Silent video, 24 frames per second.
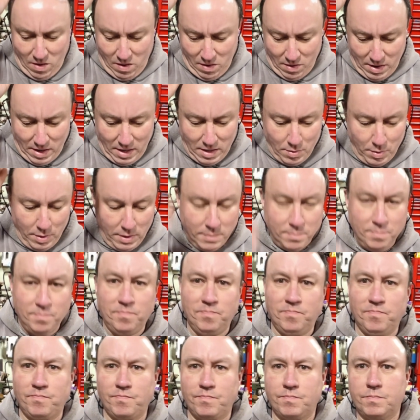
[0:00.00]
Anyway,
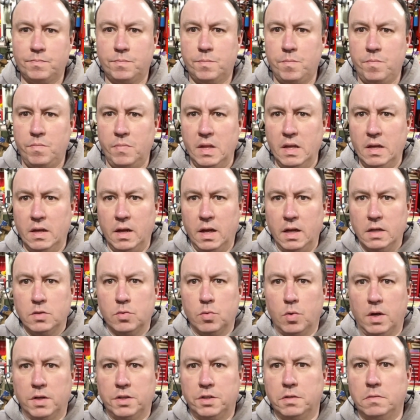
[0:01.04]
thanks for
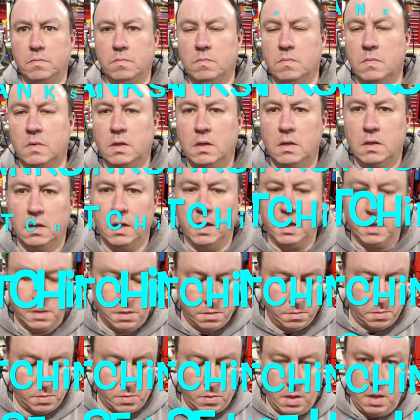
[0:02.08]
watching. Like,
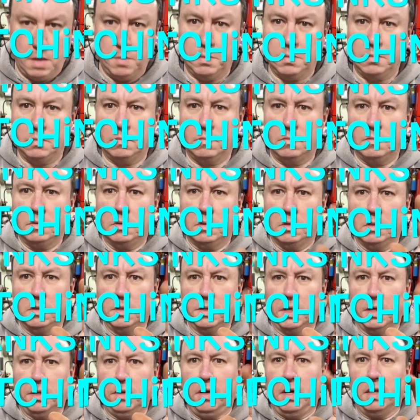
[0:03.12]
subscribe, and
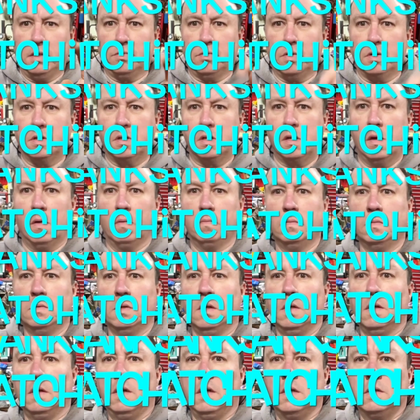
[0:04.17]
get your hands rusty.
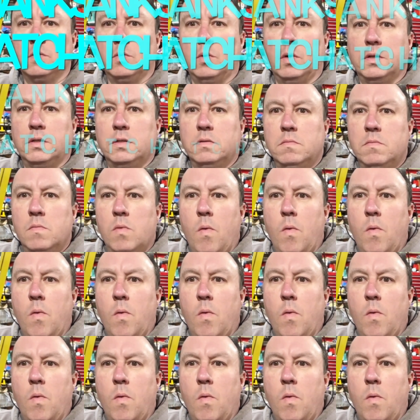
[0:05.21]
Thanks for watching.